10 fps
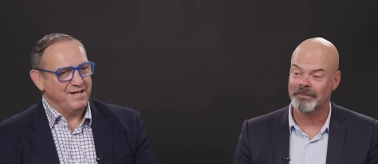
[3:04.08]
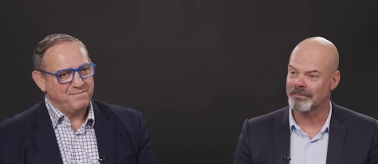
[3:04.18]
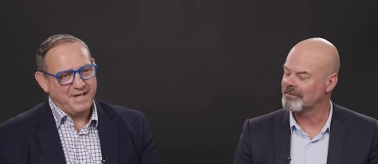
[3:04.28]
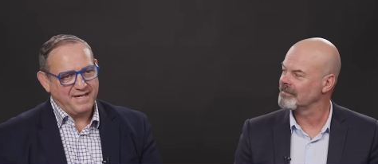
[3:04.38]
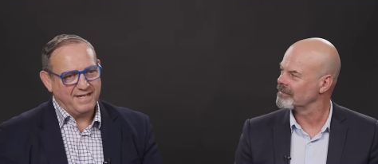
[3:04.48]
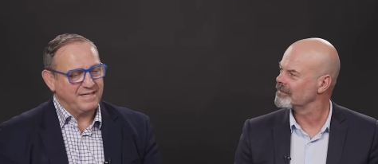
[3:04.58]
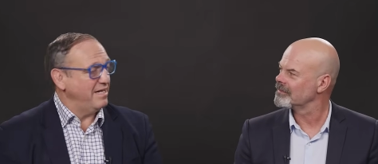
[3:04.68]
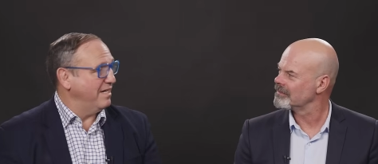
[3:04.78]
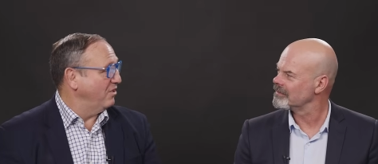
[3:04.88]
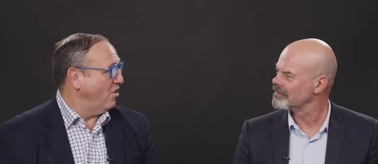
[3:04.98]
Speaker 1: you know, a,
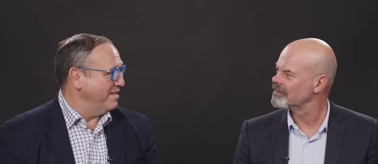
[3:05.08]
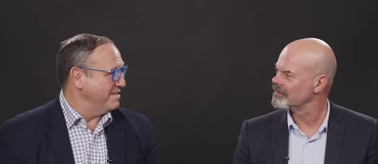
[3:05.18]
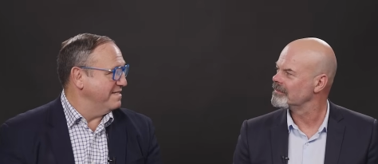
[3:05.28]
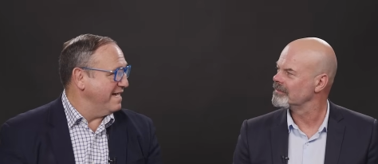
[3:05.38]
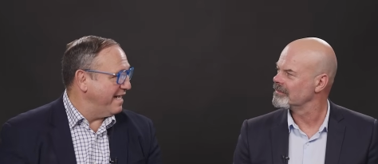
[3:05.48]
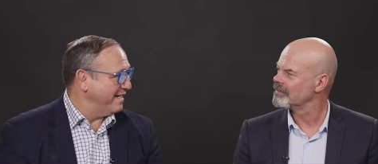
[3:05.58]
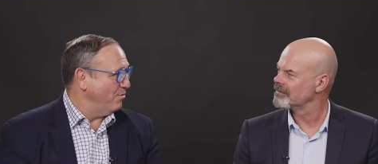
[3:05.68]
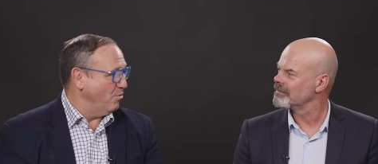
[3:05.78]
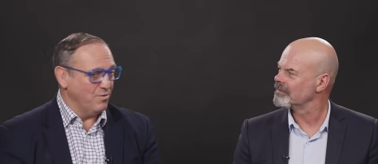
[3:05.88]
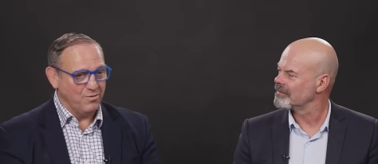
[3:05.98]
a client's
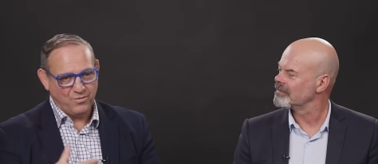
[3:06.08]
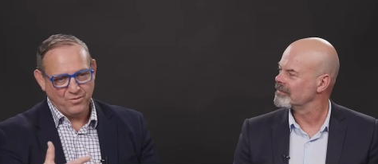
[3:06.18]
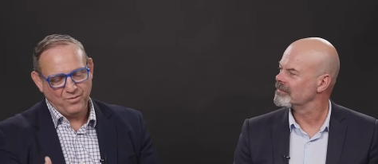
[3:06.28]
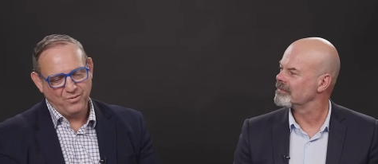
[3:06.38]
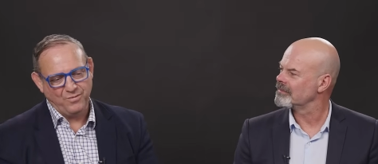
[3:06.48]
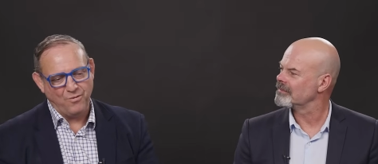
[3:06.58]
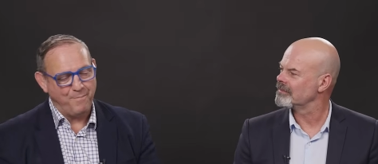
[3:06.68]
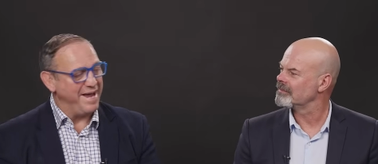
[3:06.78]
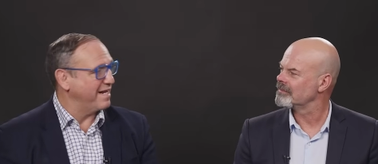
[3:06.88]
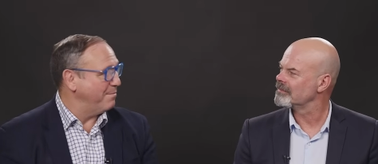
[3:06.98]
data or, or,
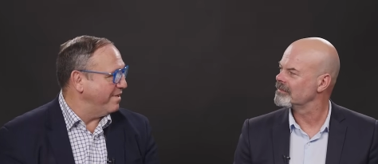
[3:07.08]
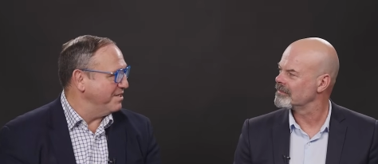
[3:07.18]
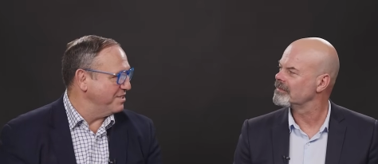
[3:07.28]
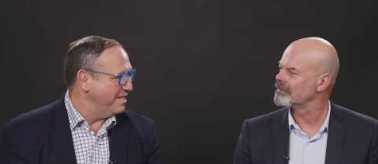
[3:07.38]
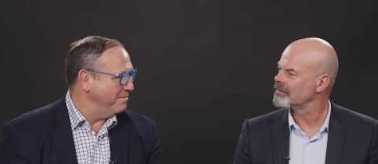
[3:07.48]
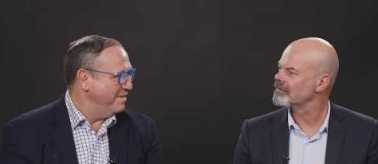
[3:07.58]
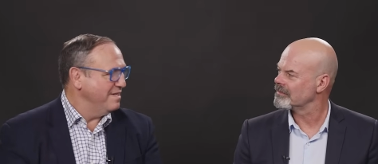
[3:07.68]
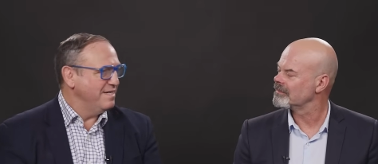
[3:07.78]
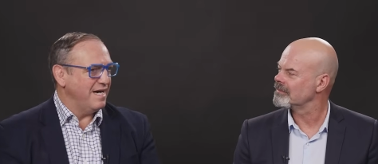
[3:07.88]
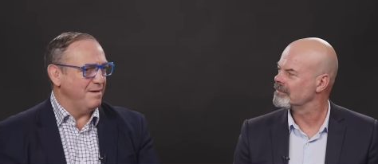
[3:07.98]
or backup regime.
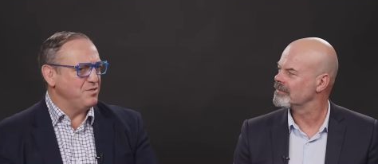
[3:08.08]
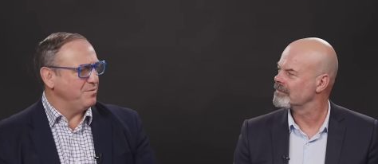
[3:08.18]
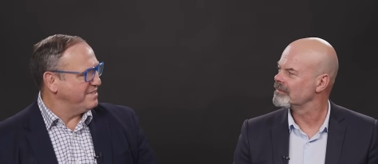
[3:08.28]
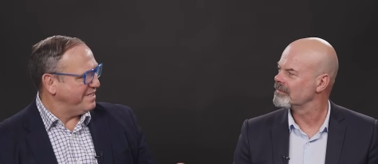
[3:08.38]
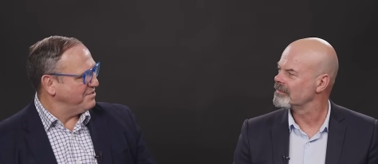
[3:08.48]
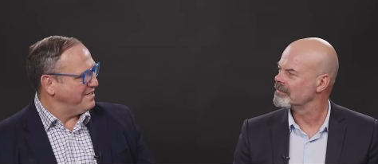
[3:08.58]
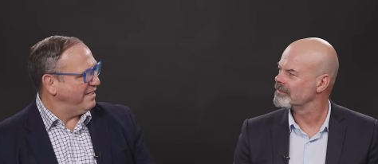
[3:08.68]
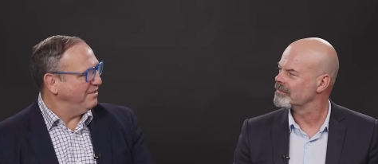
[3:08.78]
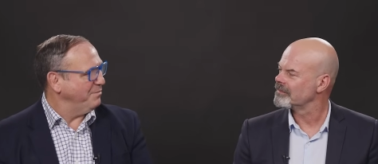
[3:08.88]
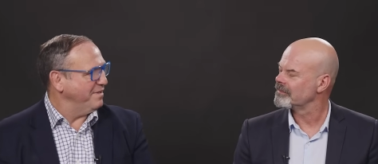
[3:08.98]
Um, do you want to touch on
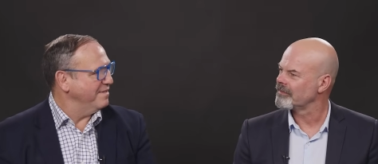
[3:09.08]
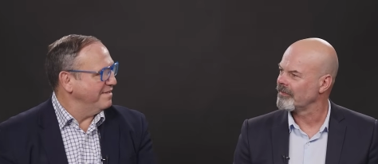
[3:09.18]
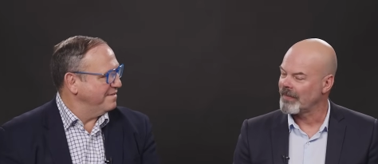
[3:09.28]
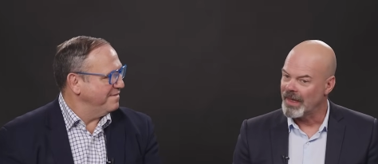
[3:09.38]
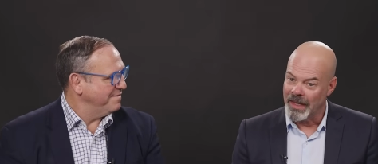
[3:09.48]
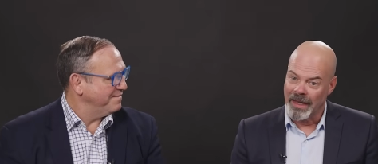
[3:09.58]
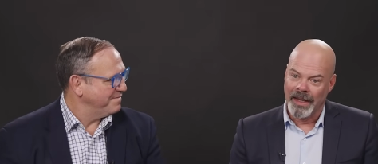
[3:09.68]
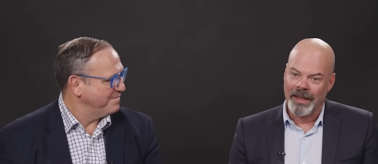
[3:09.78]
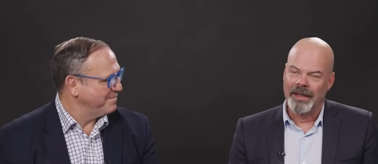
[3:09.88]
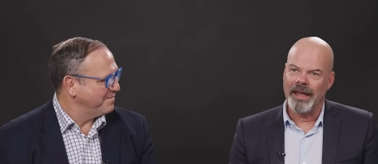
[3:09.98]
that a little bit?
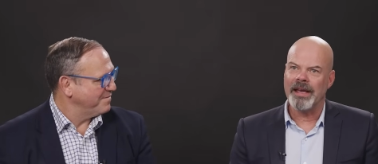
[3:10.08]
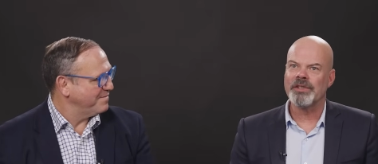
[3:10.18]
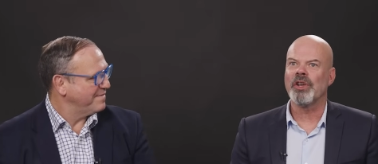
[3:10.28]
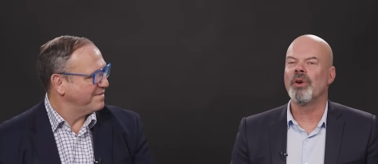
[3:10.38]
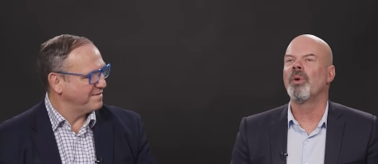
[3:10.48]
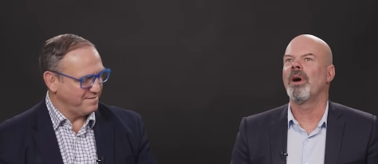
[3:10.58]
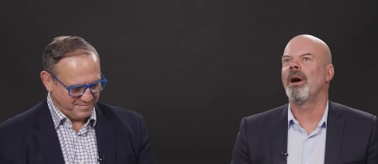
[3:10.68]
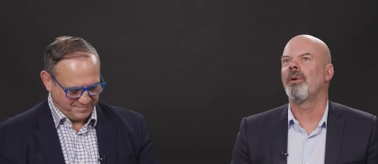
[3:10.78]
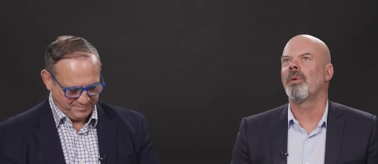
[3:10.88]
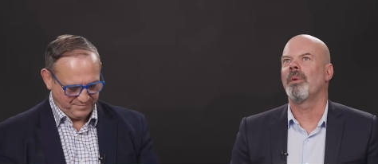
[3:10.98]
Speaker 2: Yeah, so
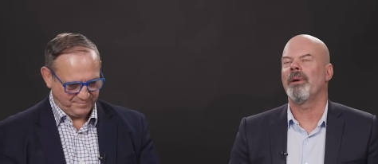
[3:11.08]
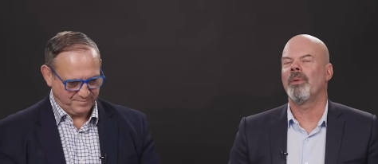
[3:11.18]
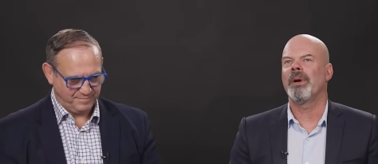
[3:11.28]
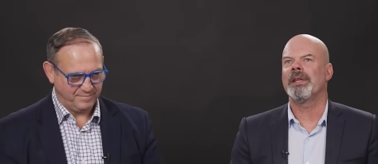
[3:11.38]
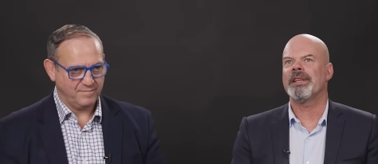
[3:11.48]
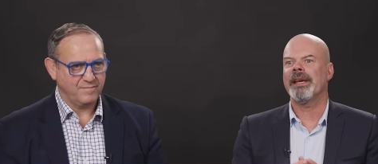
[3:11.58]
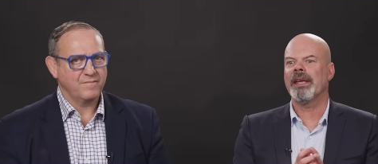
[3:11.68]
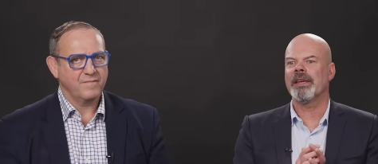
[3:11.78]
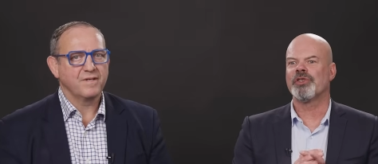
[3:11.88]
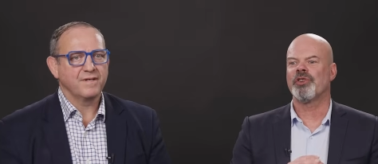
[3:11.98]
uh, we're,
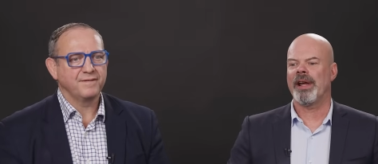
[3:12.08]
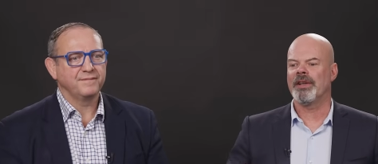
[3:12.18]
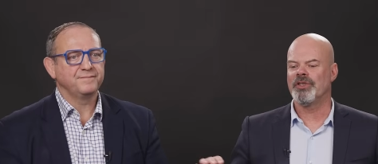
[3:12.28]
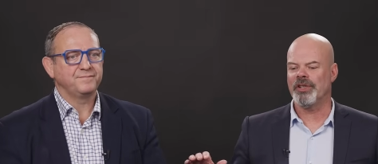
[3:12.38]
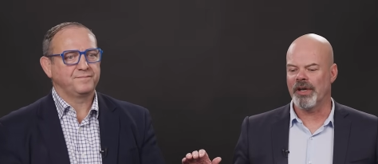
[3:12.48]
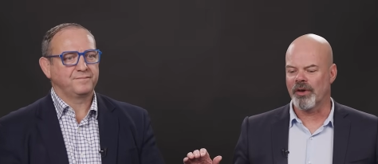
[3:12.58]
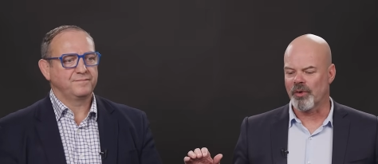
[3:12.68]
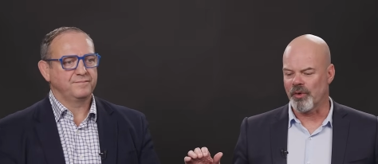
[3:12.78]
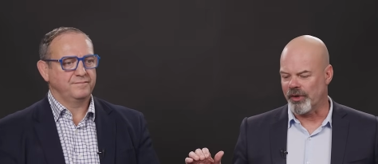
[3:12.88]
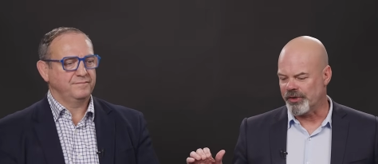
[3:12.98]
taking a strategy
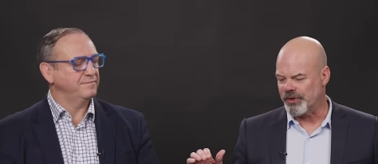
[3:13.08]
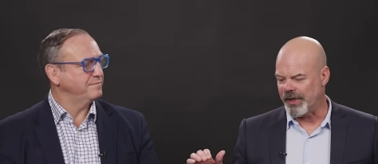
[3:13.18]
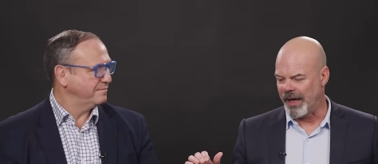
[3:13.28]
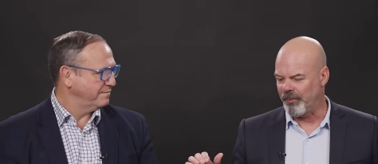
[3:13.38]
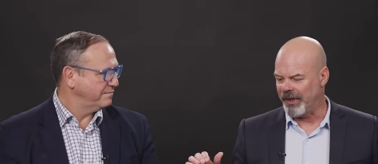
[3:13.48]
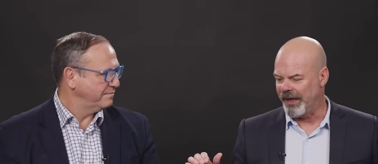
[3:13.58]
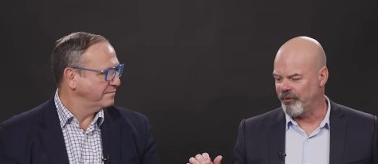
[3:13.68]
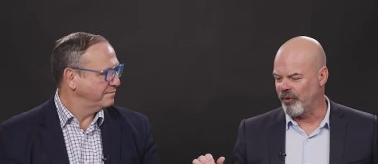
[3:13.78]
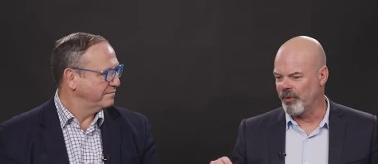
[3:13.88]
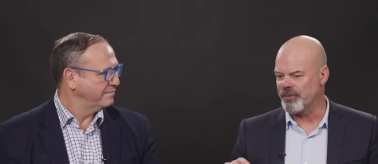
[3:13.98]
across our
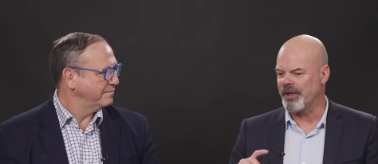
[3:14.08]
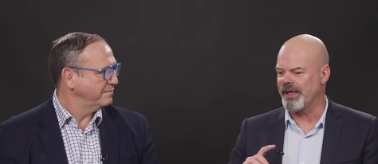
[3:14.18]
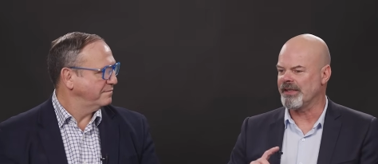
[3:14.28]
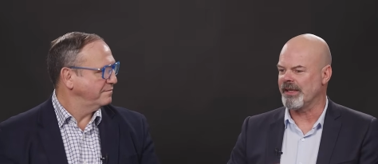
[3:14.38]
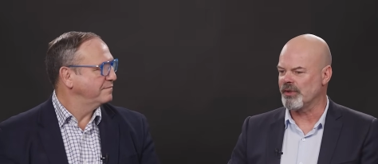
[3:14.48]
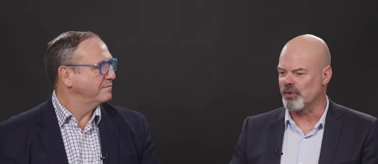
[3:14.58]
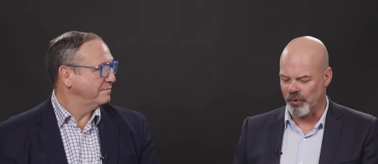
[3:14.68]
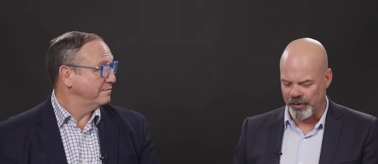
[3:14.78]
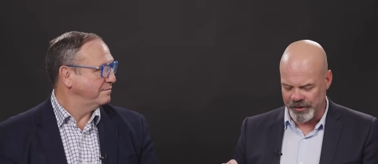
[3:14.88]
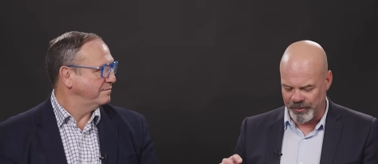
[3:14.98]
platform. So that's our
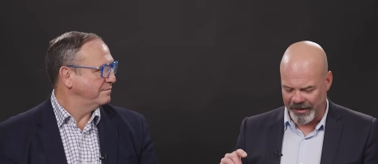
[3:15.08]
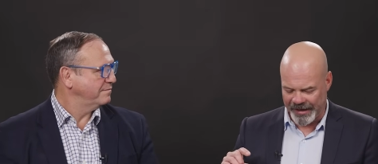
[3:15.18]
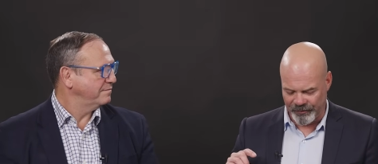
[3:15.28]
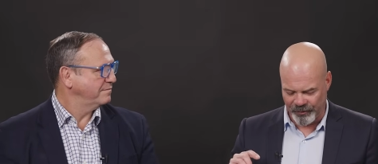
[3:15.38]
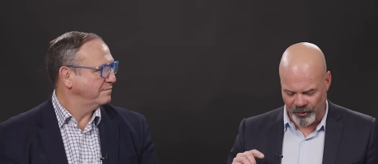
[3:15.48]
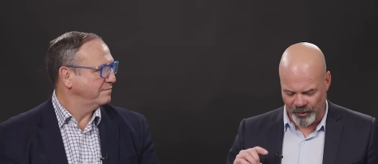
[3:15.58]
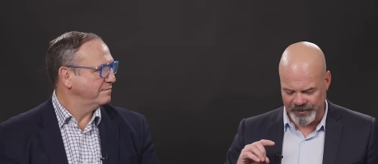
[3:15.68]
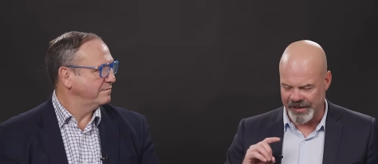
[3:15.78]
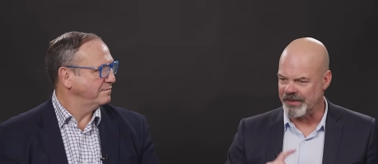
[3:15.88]
storage platforms,